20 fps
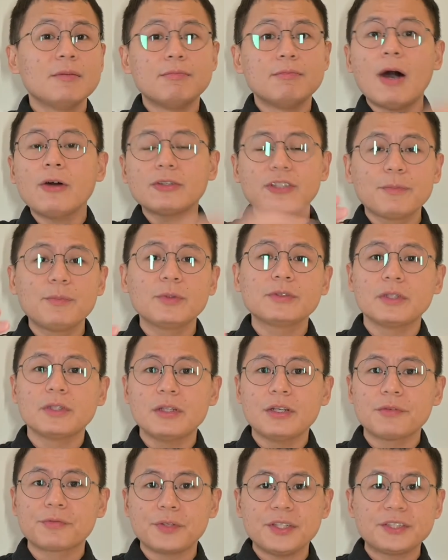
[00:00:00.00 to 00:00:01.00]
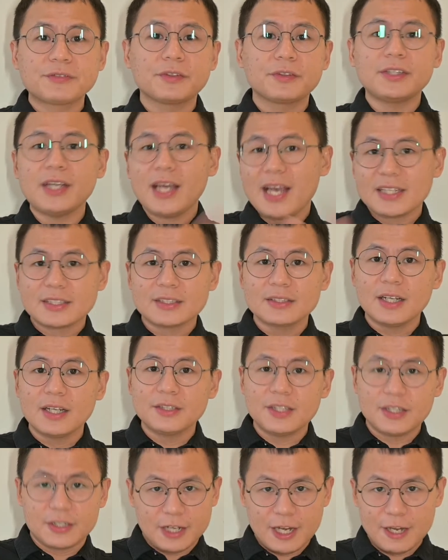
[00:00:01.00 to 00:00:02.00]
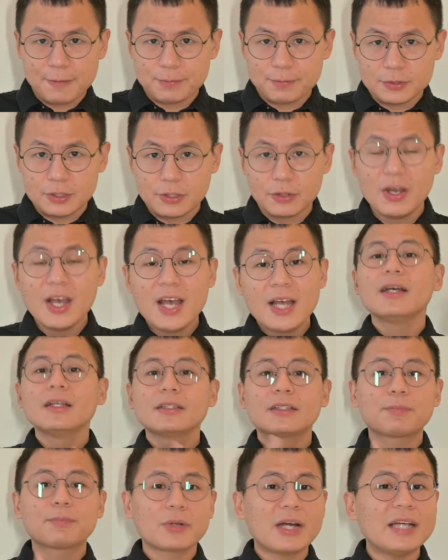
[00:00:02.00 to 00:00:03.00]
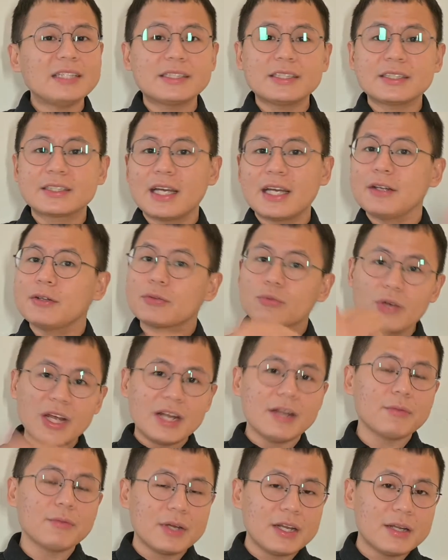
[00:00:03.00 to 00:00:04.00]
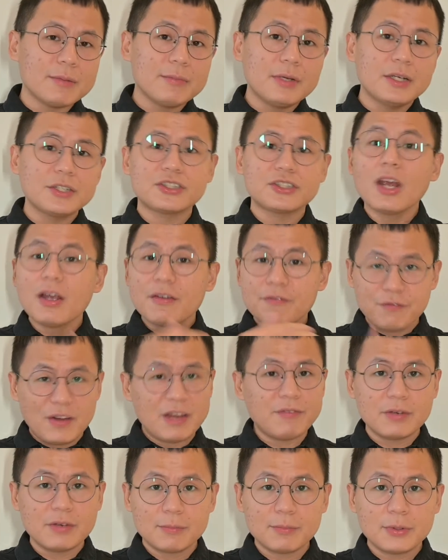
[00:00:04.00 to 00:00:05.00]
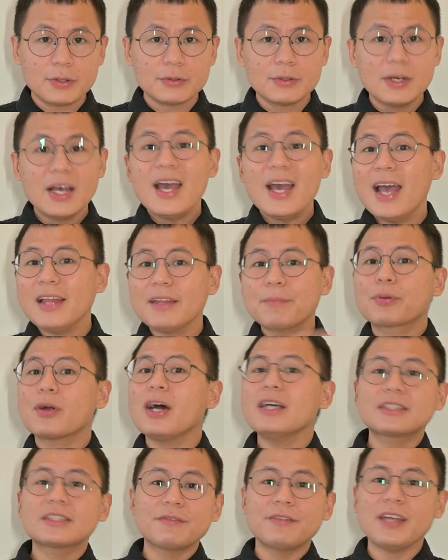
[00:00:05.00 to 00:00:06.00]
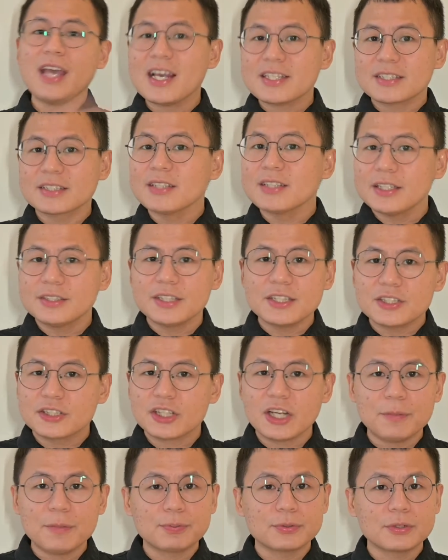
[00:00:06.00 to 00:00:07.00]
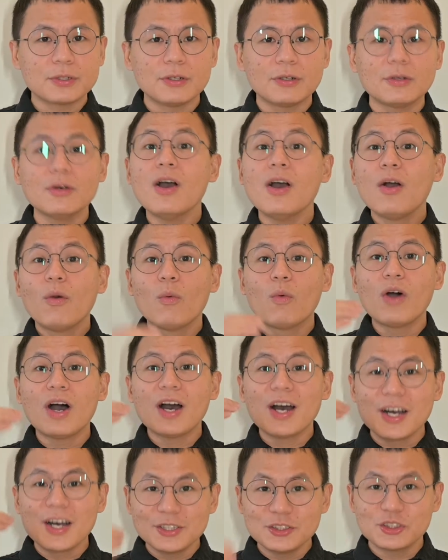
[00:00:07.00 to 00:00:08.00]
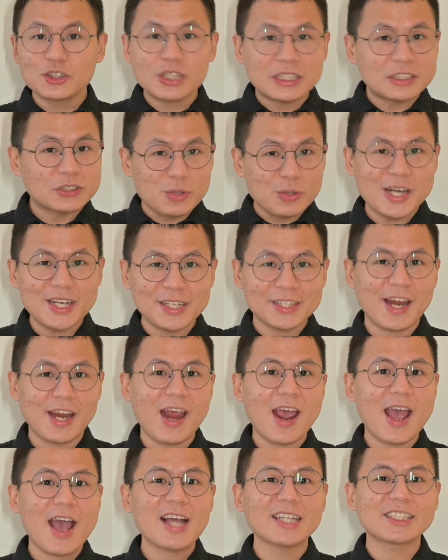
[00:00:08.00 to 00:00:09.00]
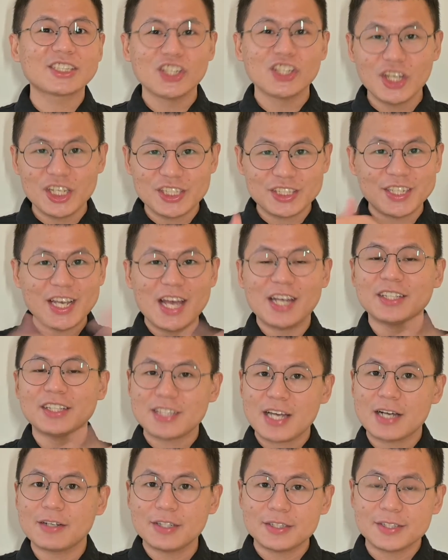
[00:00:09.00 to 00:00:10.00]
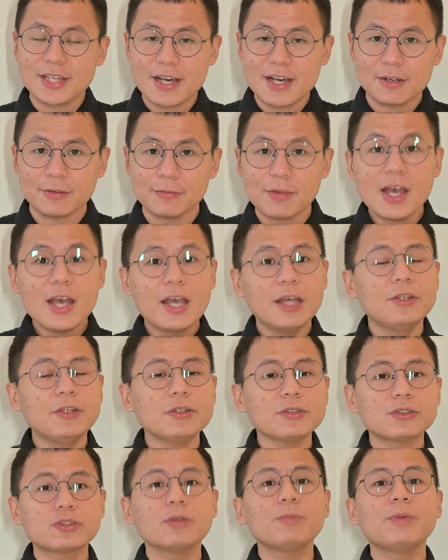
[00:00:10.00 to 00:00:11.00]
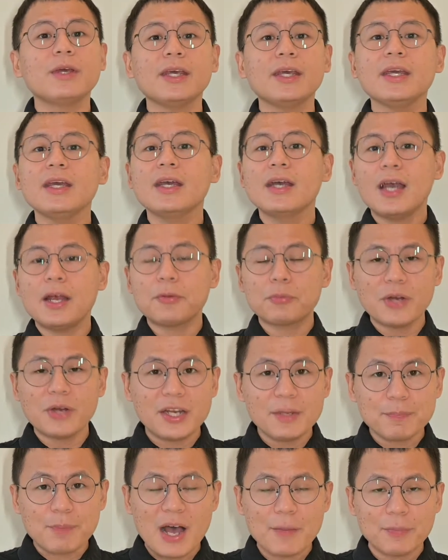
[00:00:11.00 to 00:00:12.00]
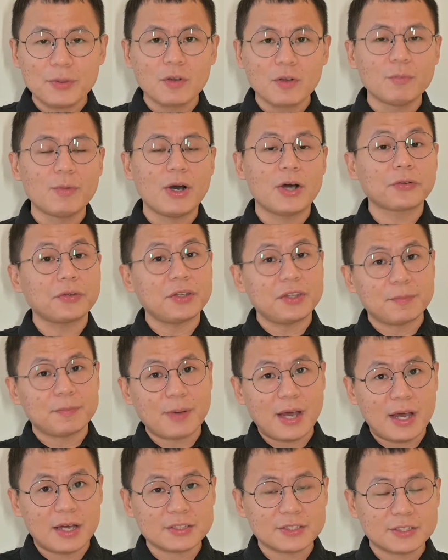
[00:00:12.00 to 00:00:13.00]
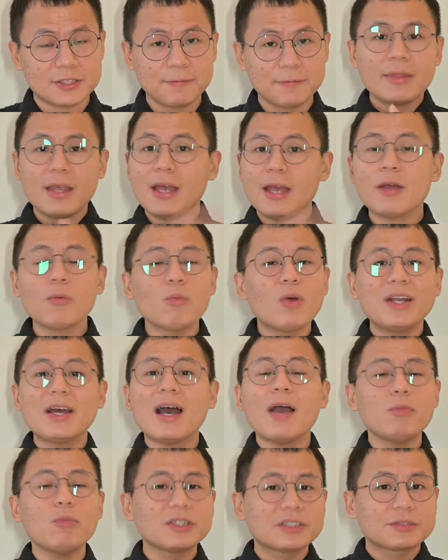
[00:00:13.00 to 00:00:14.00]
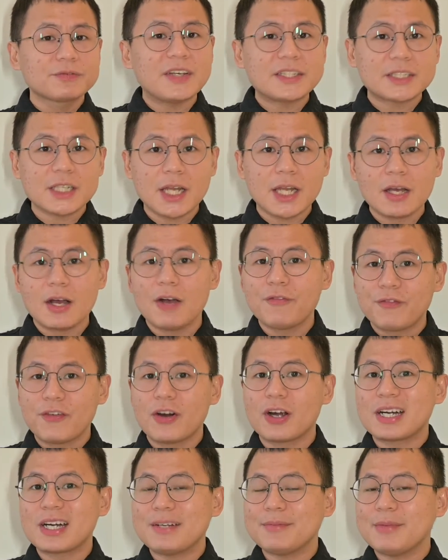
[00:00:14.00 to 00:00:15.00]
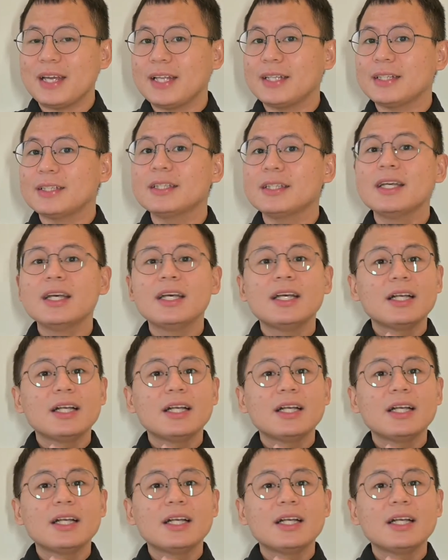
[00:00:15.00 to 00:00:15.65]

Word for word: multiple deliveries for the S19K Pro, the price is getting really much favorable. And the price of the S19J Pro 120TH is getting down and down. It used to be a really popular model in the past. And when I was visiting a farm in